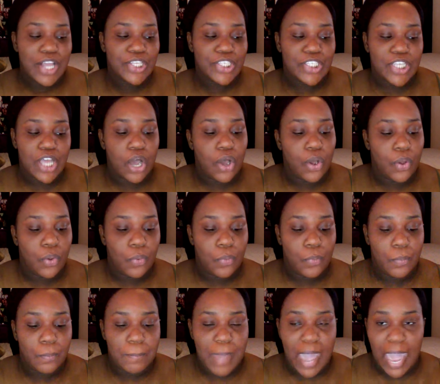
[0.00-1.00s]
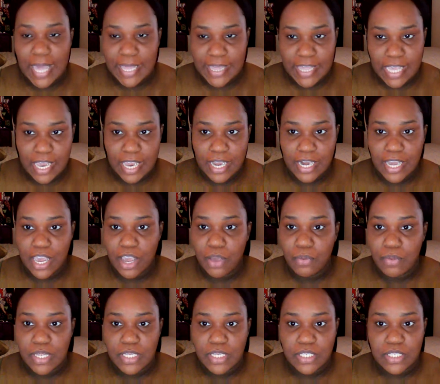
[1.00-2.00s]
So back then
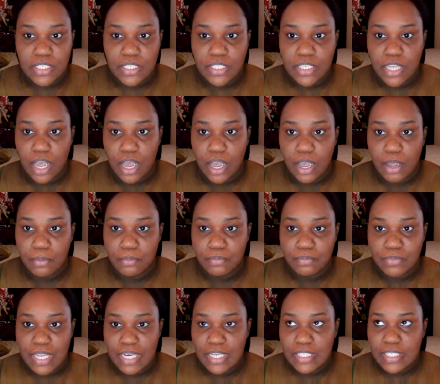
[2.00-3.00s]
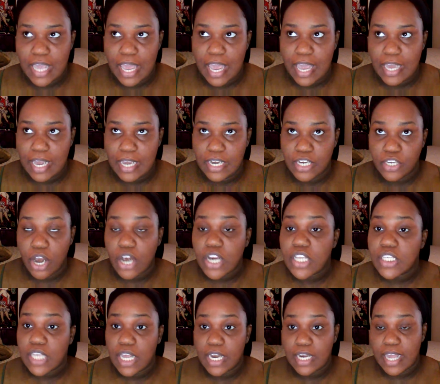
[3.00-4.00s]
it was they just had like the
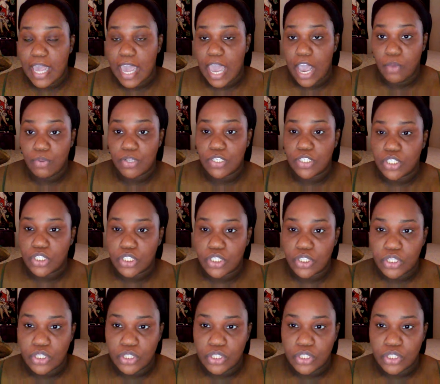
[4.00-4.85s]
darkest color they had was